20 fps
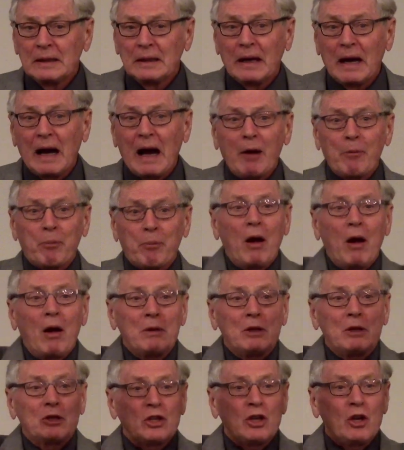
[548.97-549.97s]
I
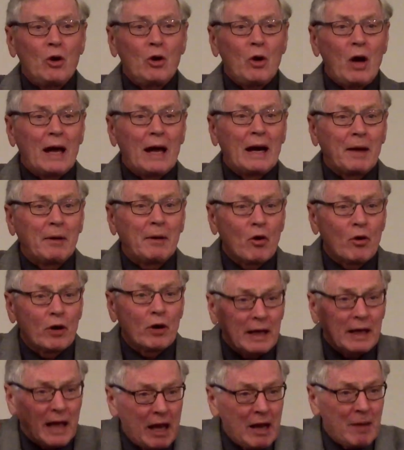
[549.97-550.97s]
promise you, and I'm going to
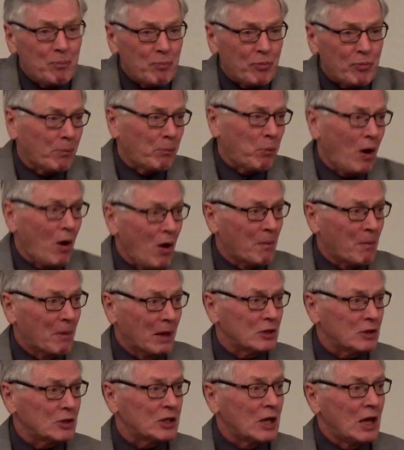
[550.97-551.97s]
keep the
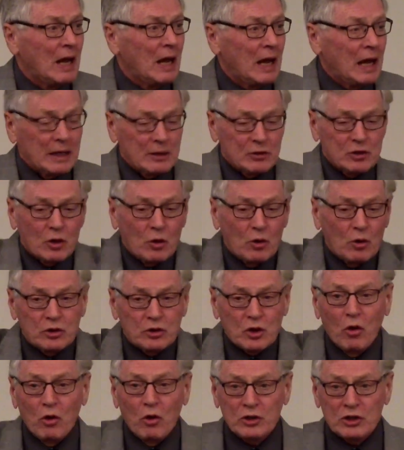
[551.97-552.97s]
promise. And so it's
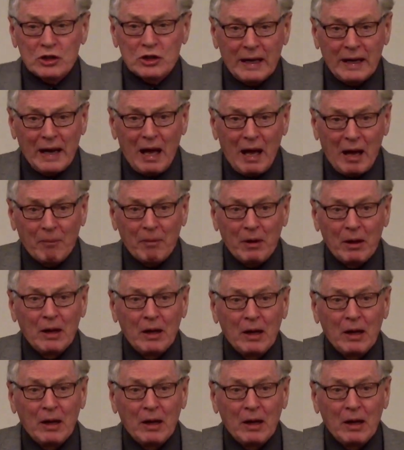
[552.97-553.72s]
all set up.